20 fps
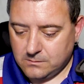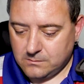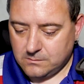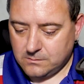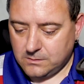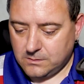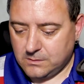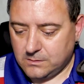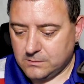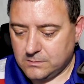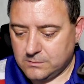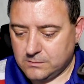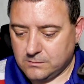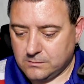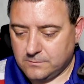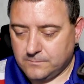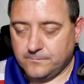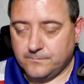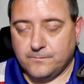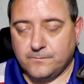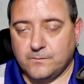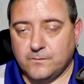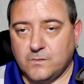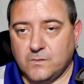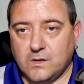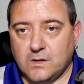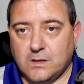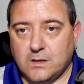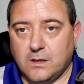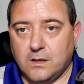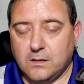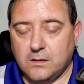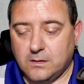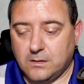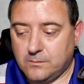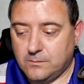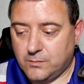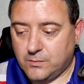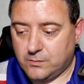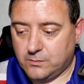Yeah, so you can
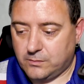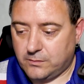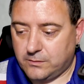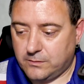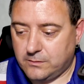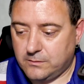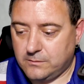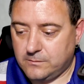get both.